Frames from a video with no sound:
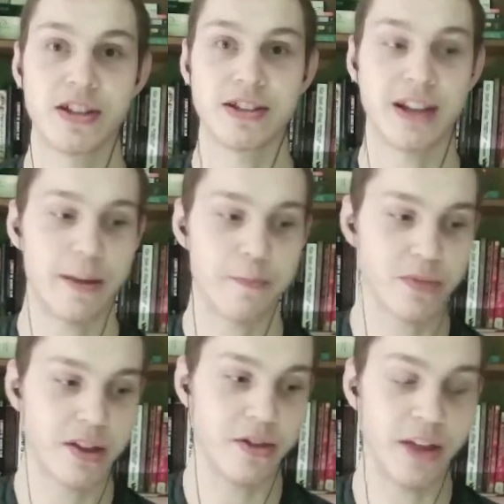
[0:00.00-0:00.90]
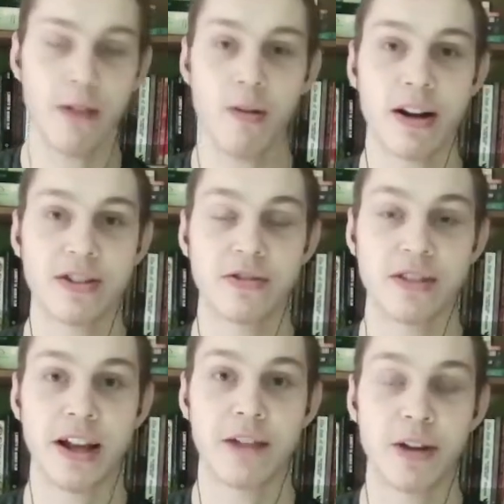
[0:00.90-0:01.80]
that they want to
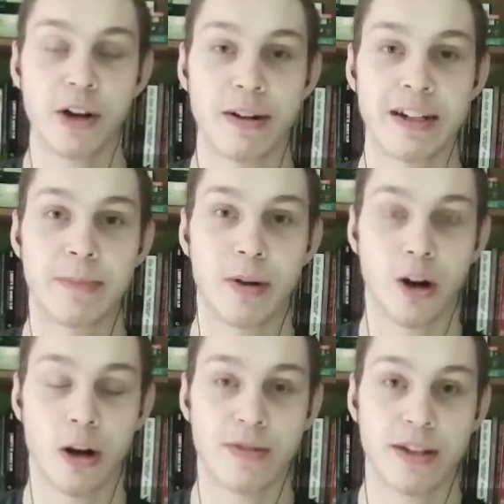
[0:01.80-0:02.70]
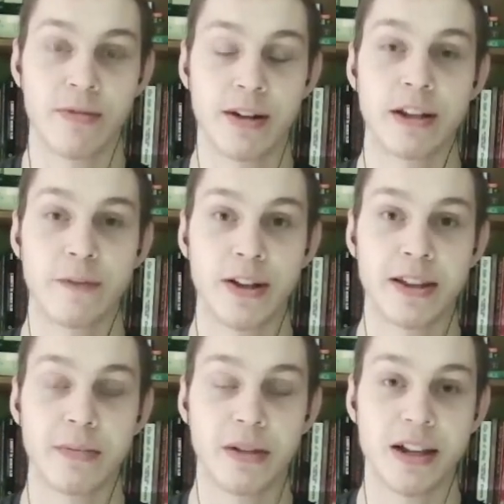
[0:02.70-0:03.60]
take away your right to bear arms, and they want to defund
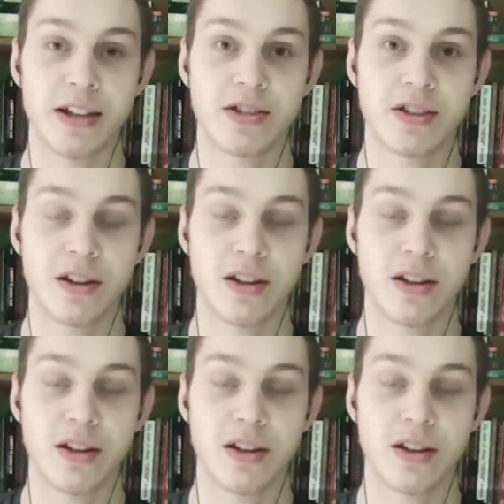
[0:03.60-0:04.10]
the police.